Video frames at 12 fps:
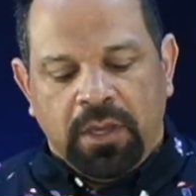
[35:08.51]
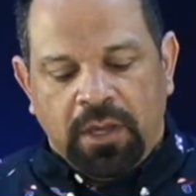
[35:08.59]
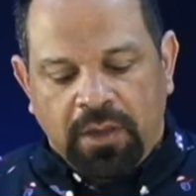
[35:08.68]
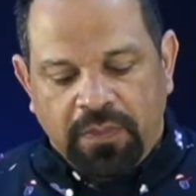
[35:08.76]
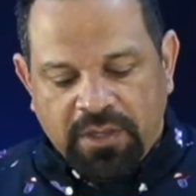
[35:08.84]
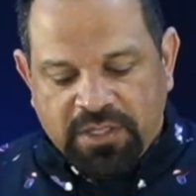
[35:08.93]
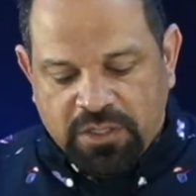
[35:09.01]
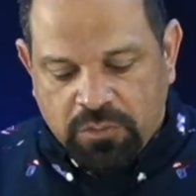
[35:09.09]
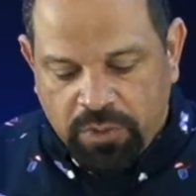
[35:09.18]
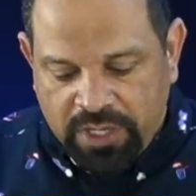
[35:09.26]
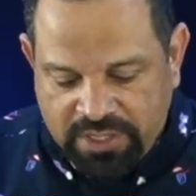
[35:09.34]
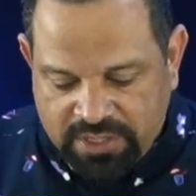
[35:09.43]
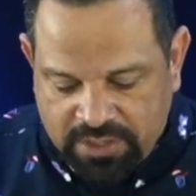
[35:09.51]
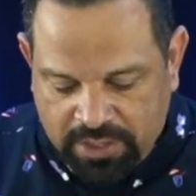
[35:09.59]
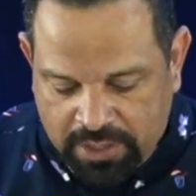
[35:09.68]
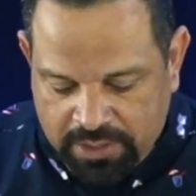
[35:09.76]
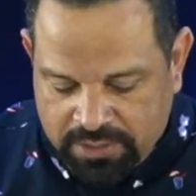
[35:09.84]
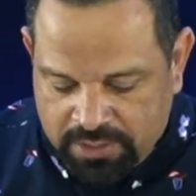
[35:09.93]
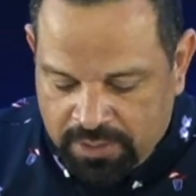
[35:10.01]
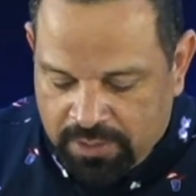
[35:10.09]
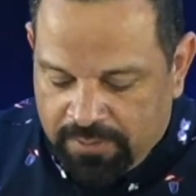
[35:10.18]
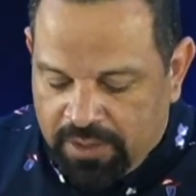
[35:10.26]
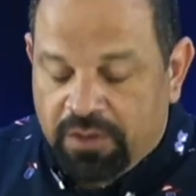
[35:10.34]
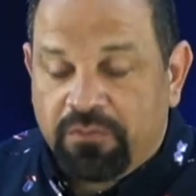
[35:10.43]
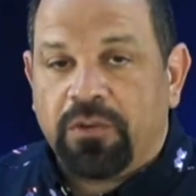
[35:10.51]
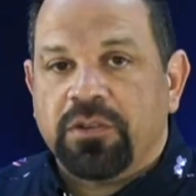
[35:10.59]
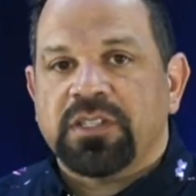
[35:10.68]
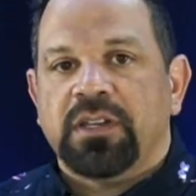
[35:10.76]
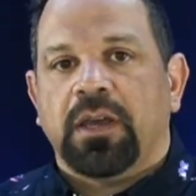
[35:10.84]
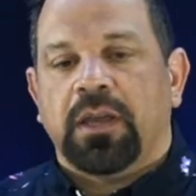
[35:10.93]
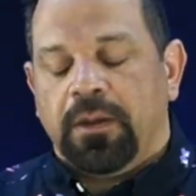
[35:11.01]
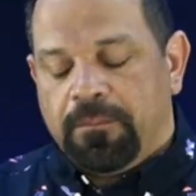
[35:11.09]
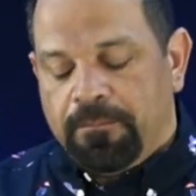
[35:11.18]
And this is what he says in verse 9.